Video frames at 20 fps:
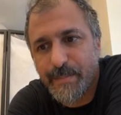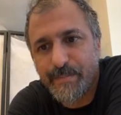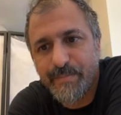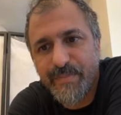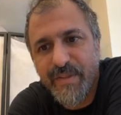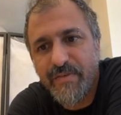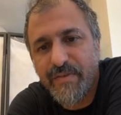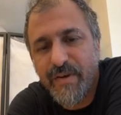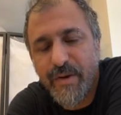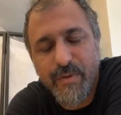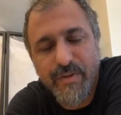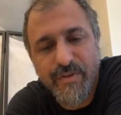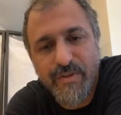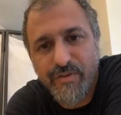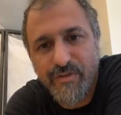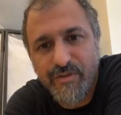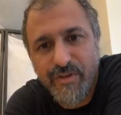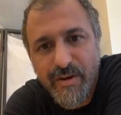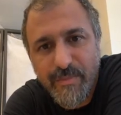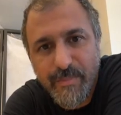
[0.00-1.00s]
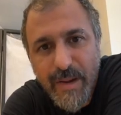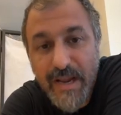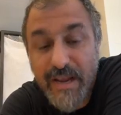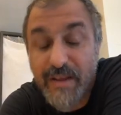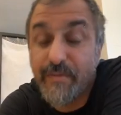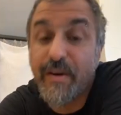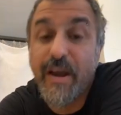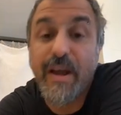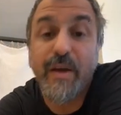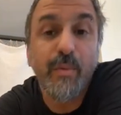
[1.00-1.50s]
If I
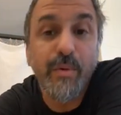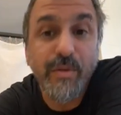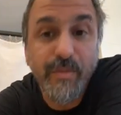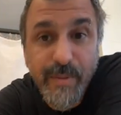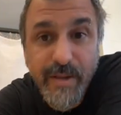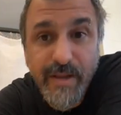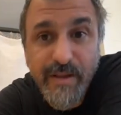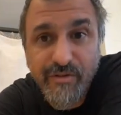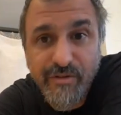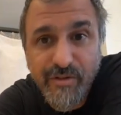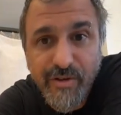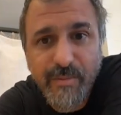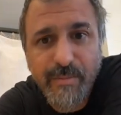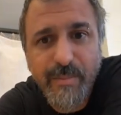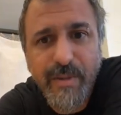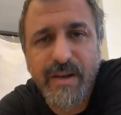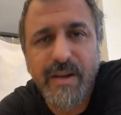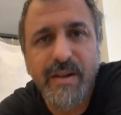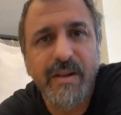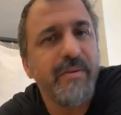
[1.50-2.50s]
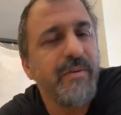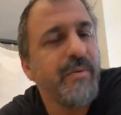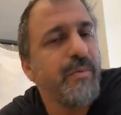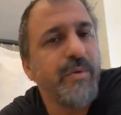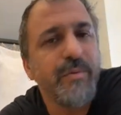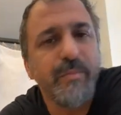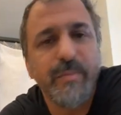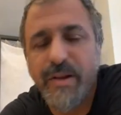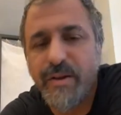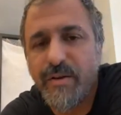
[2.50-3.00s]
would be in Germany,
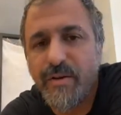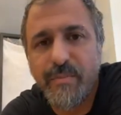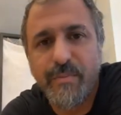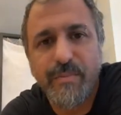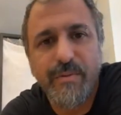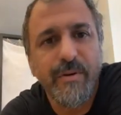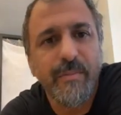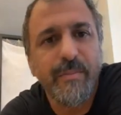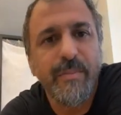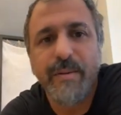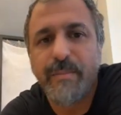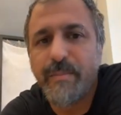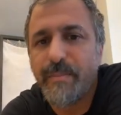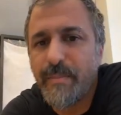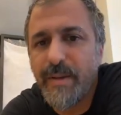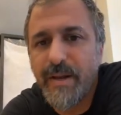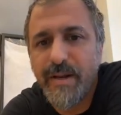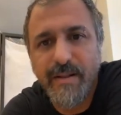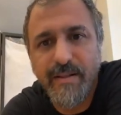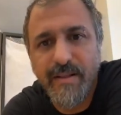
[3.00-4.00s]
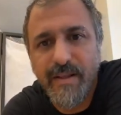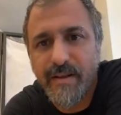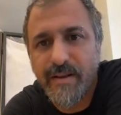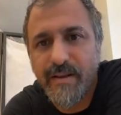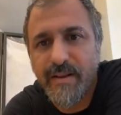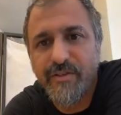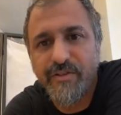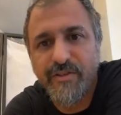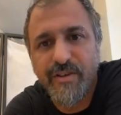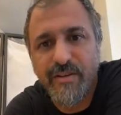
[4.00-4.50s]
would be no problem. Many
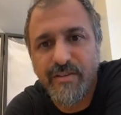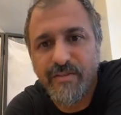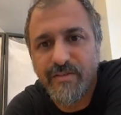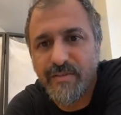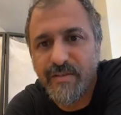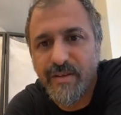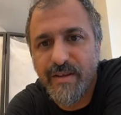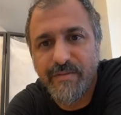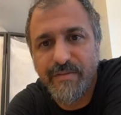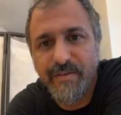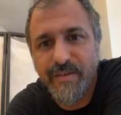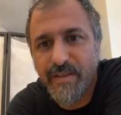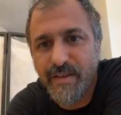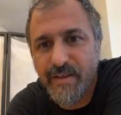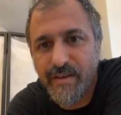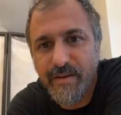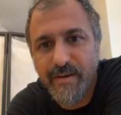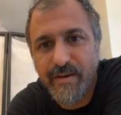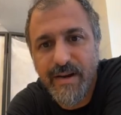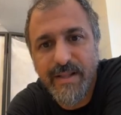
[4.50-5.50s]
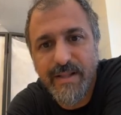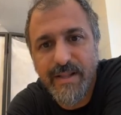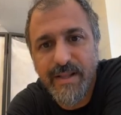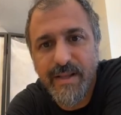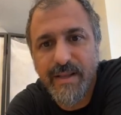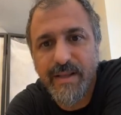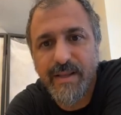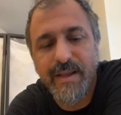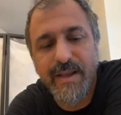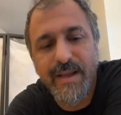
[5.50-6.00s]
technicians, everything
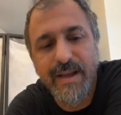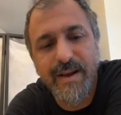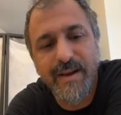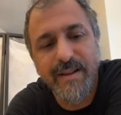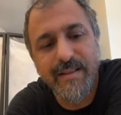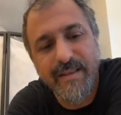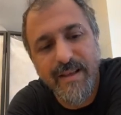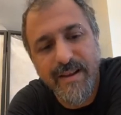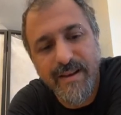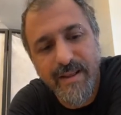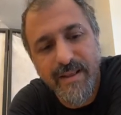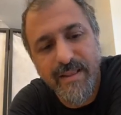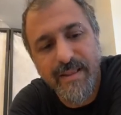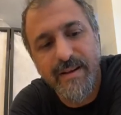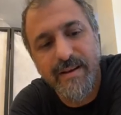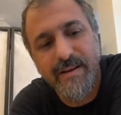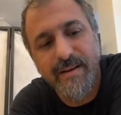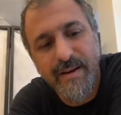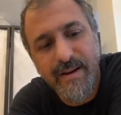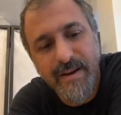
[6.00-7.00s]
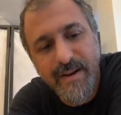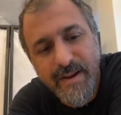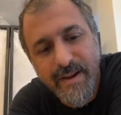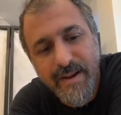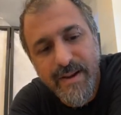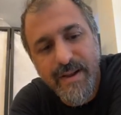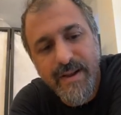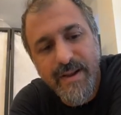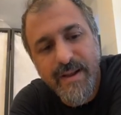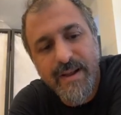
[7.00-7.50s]
ready. Here is another,
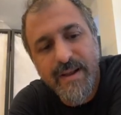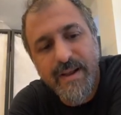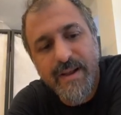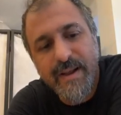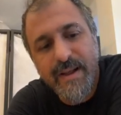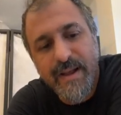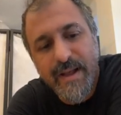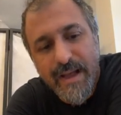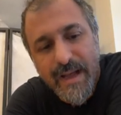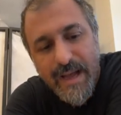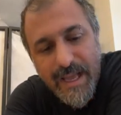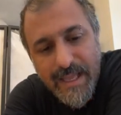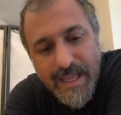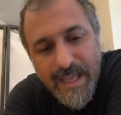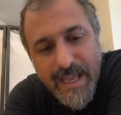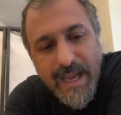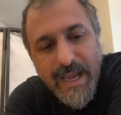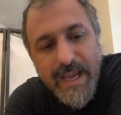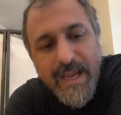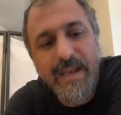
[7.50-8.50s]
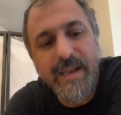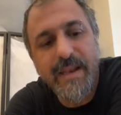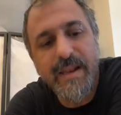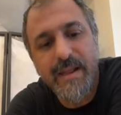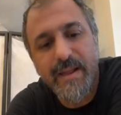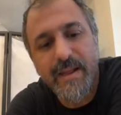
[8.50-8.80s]
again,